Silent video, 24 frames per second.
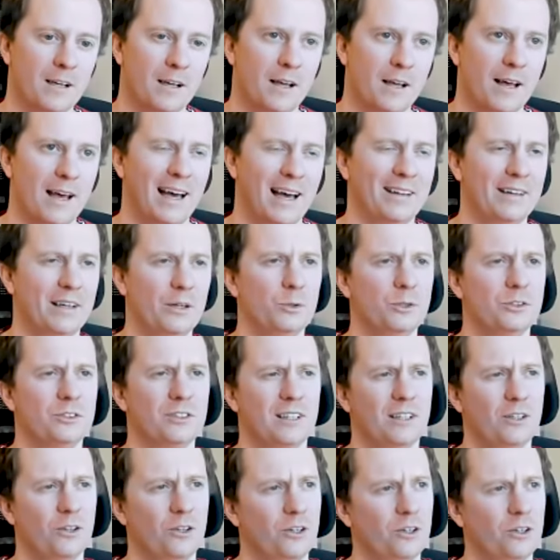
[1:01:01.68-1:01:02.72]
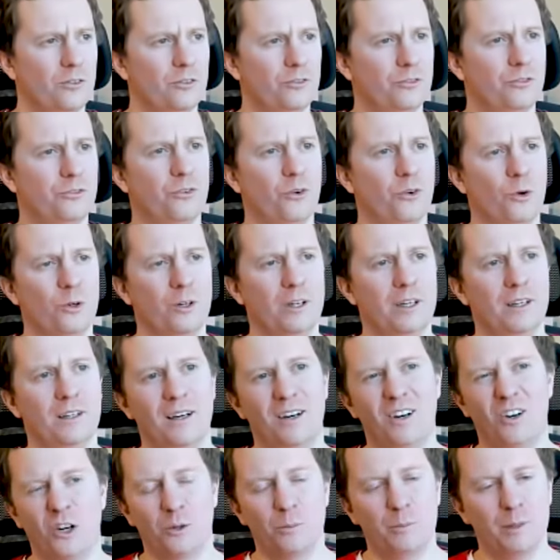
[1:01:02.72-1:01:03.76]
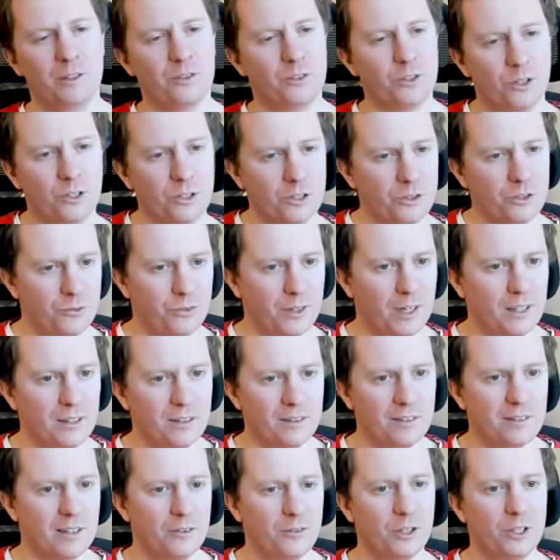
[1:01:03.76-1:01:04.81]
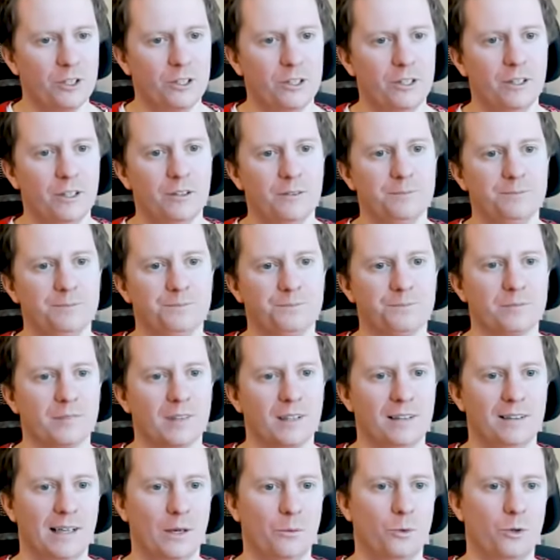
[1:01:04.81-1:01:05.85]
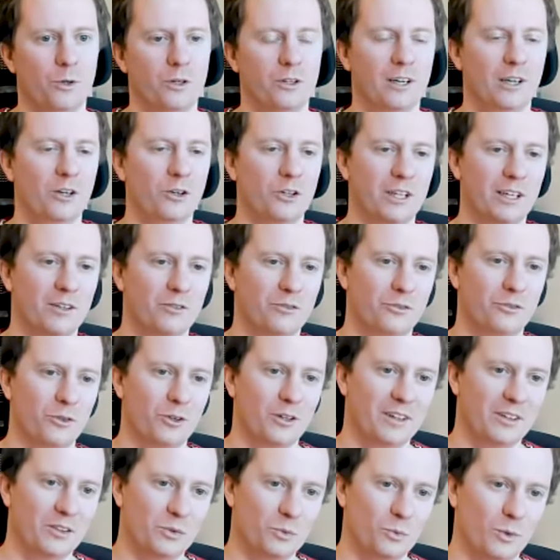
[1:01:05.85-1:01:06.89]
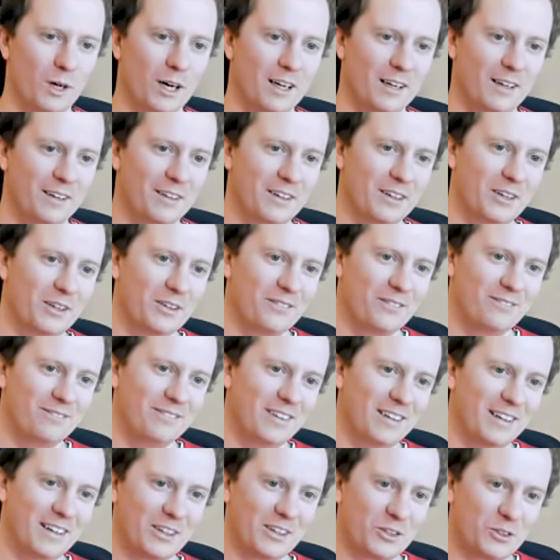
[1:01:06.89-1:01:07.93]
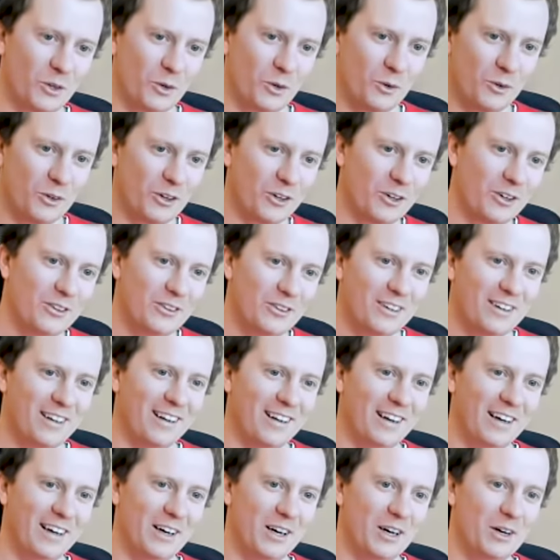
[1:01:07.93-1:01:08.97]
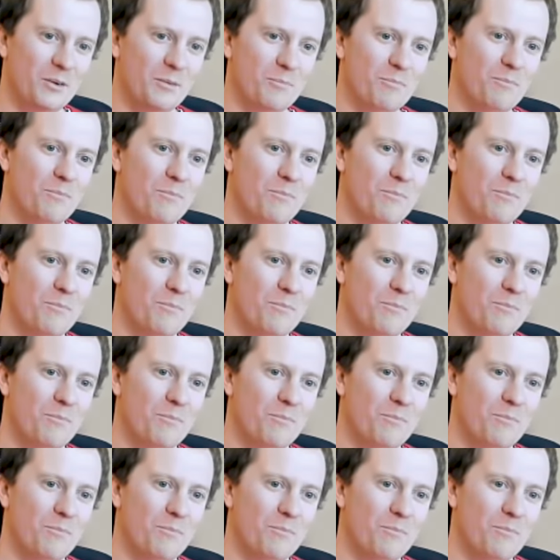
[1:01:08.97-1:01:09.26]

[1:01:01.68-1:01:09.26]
and there was a lot of foreign arbitrage funds i've heard that were looking for this one kroner uh,